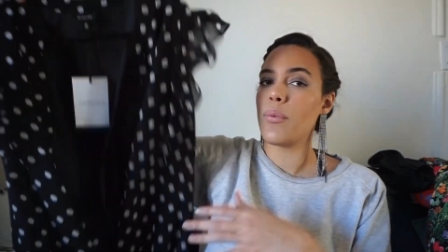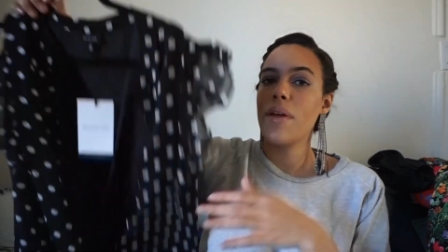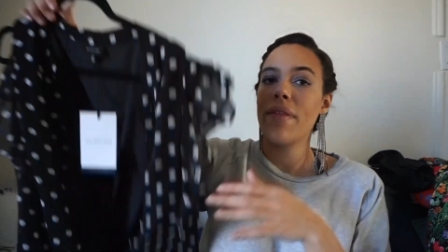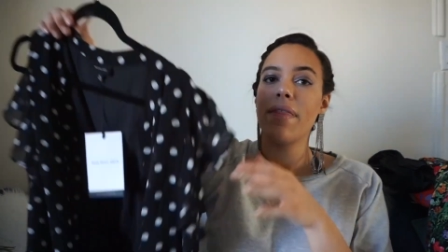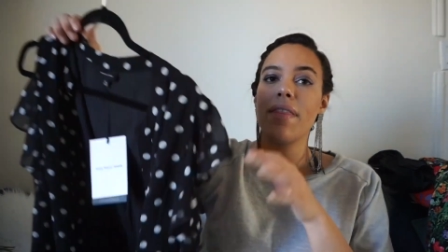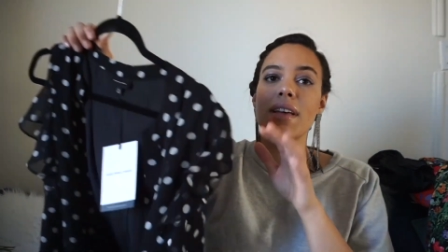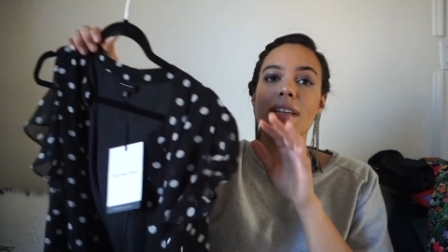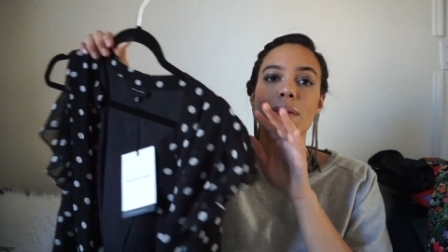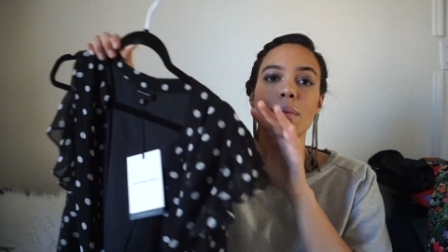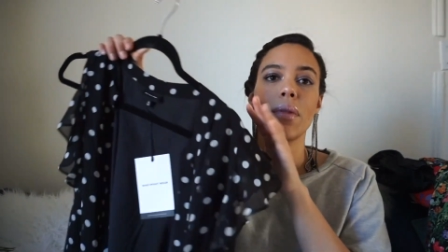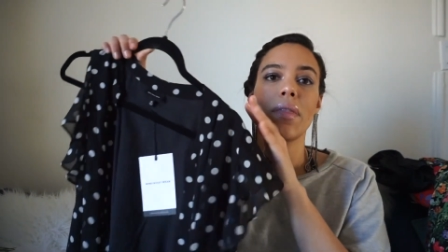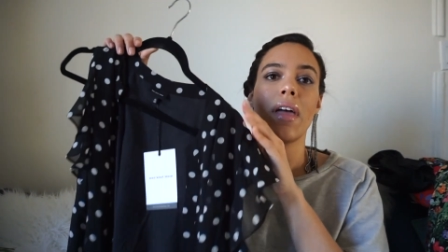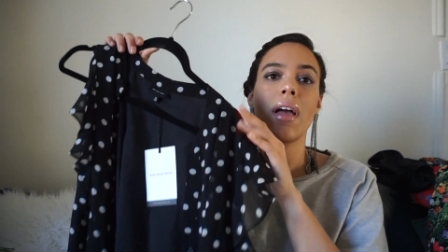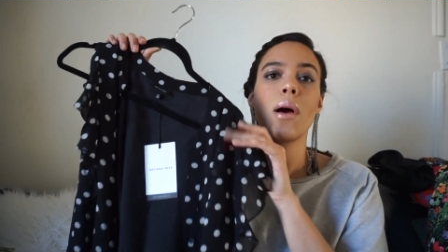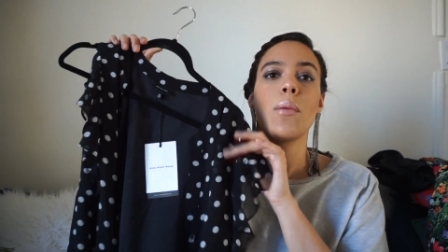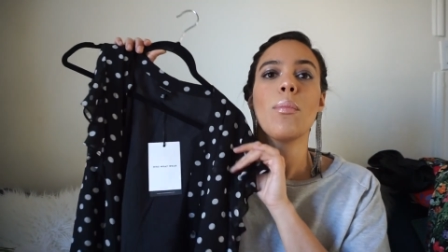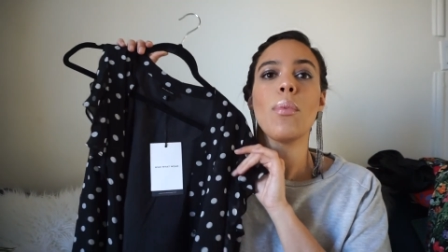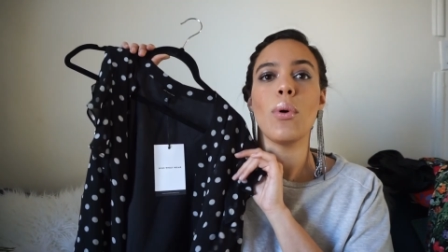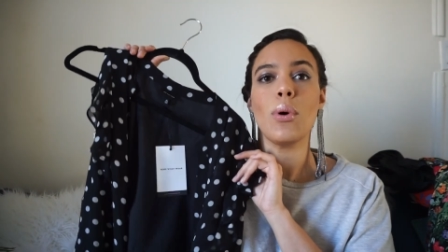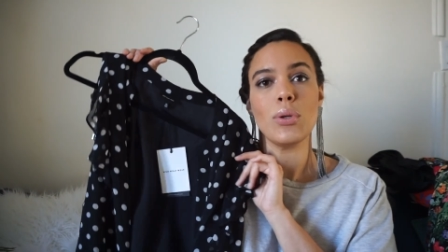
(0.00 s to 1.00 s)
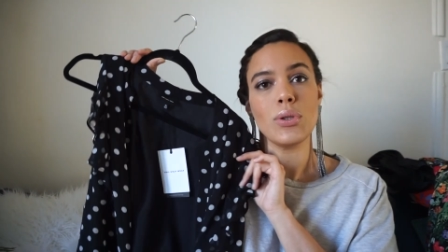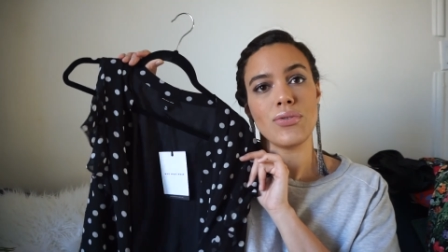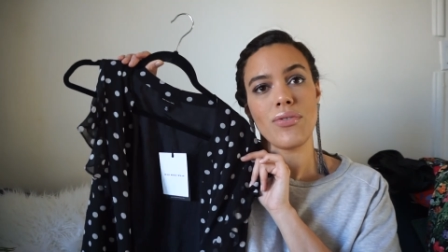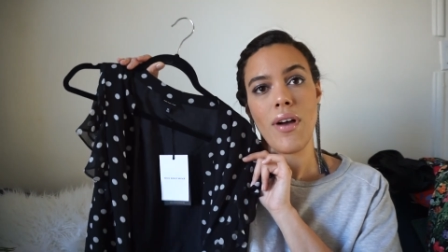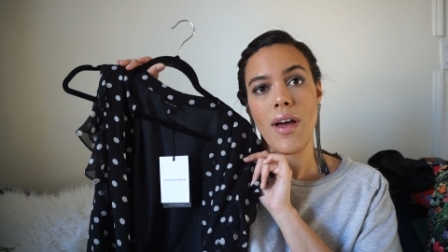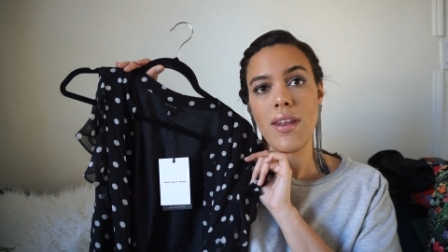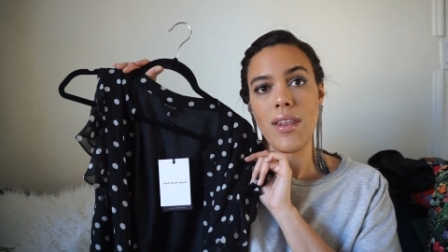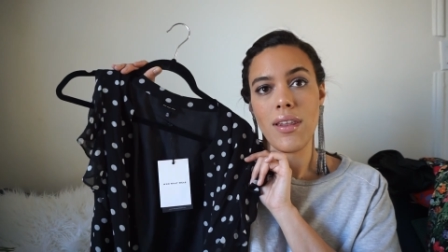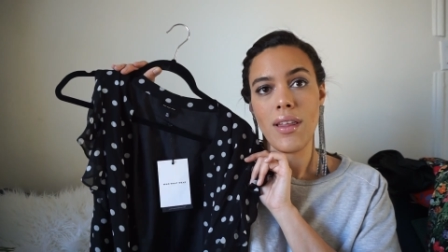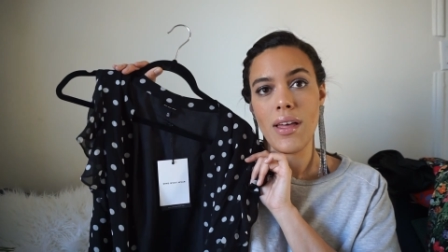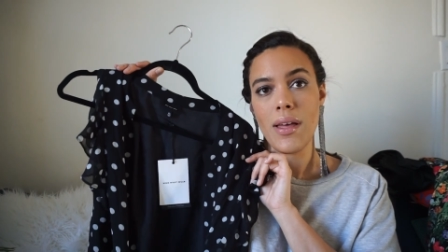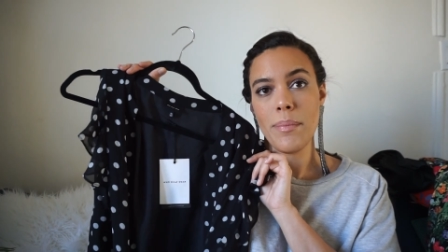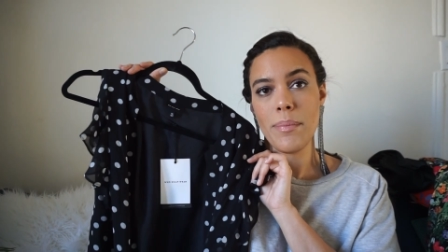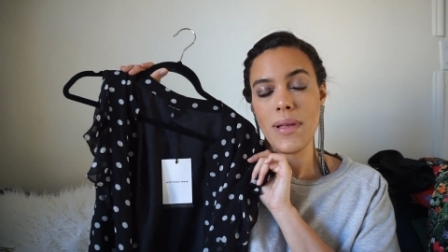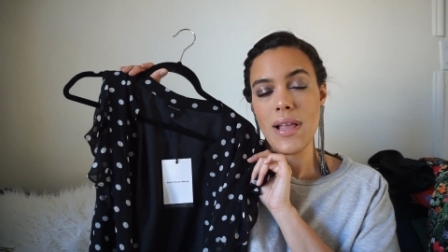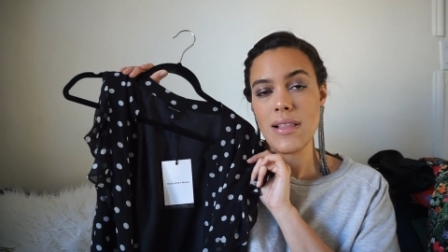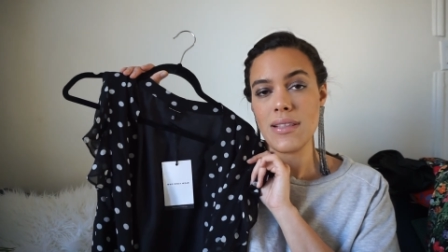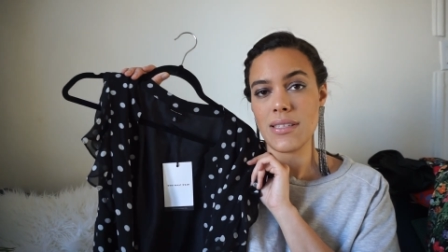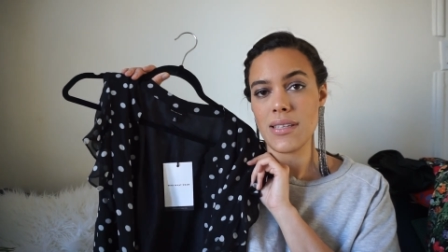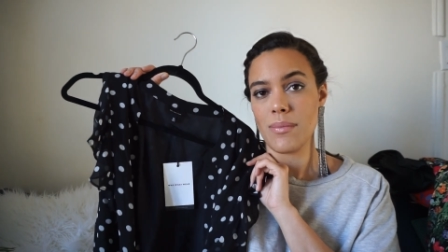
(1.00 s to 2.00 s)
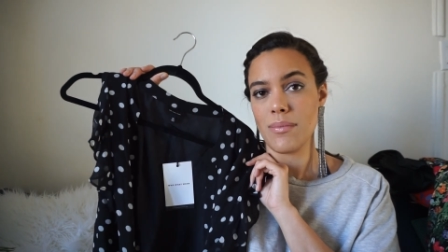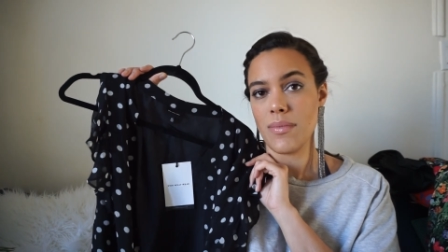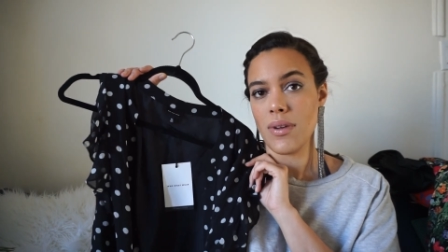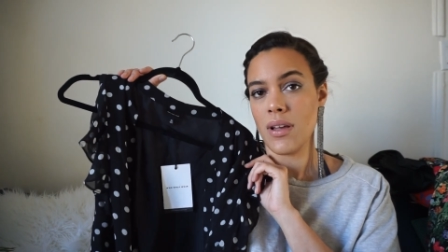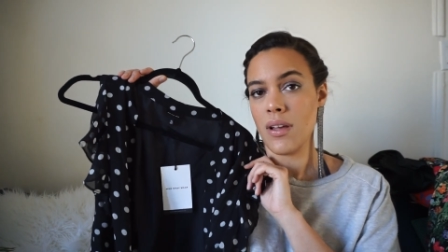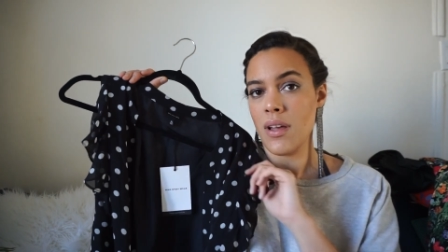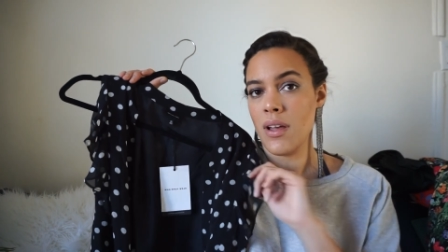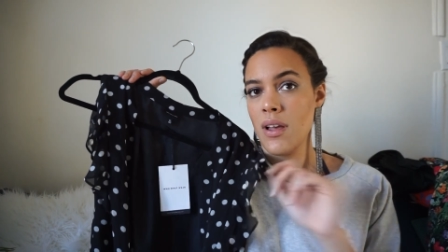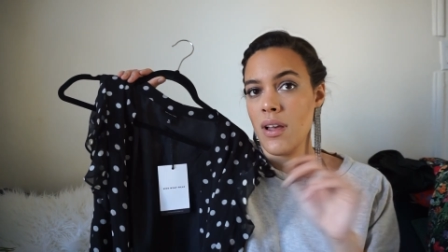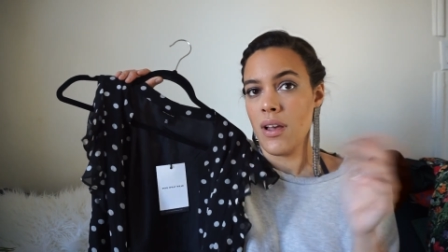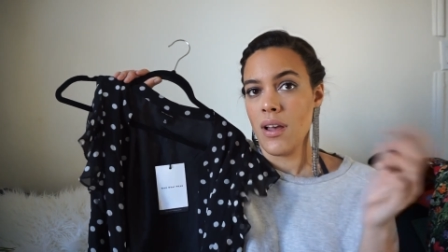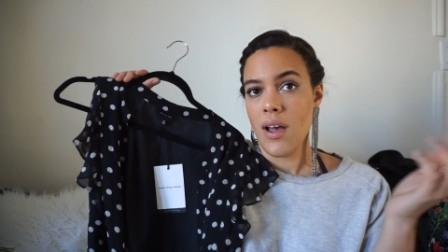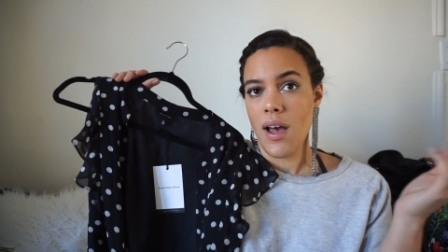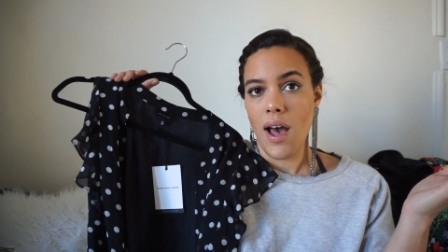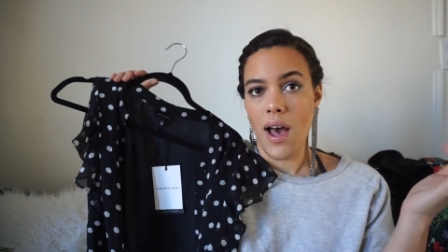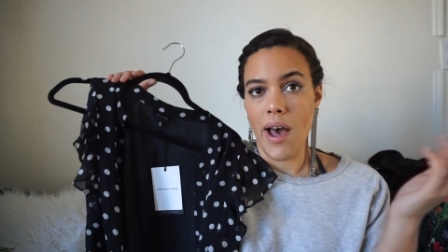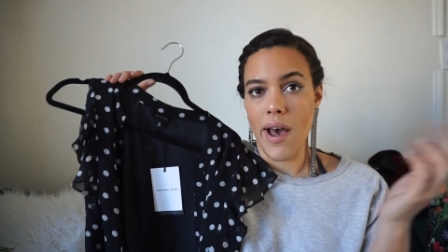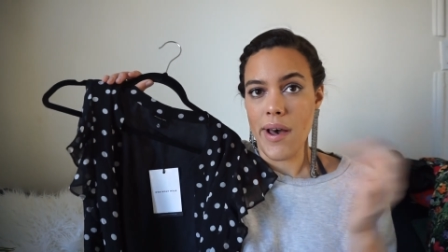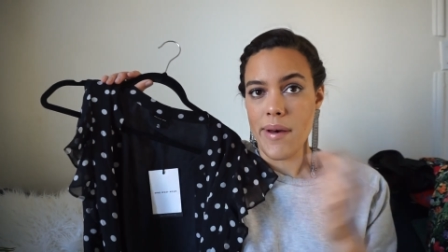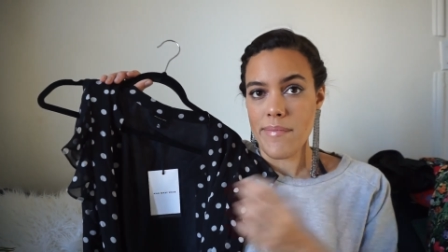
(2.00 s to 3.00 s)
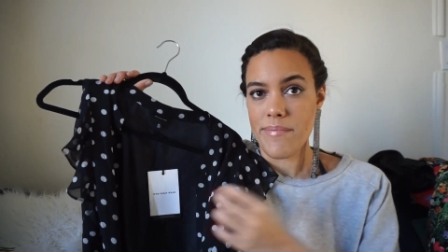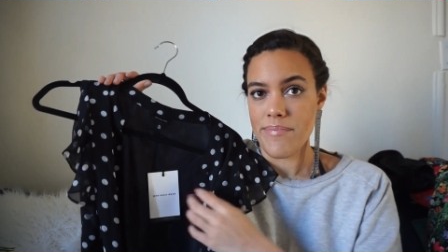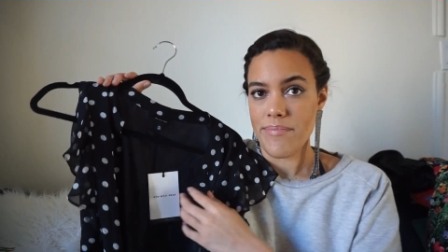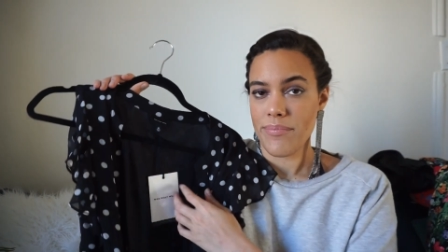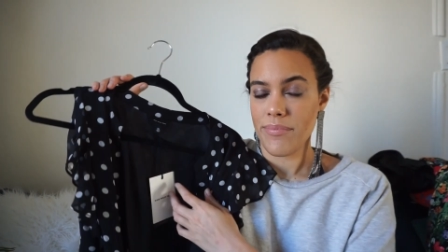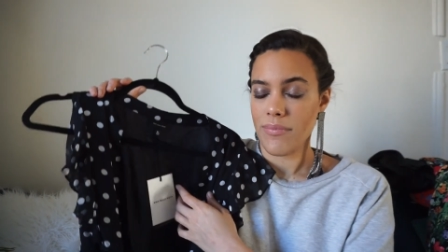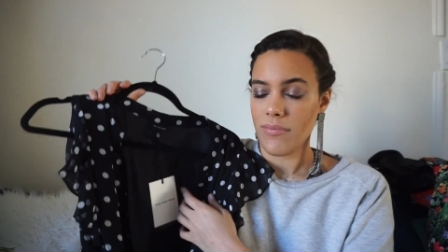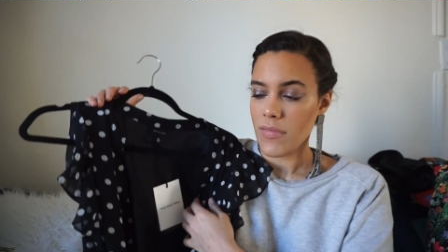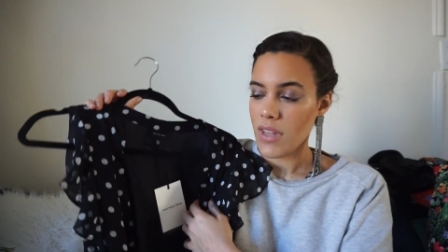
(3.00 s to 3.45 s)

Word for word: with this with like a bold red lip and some um,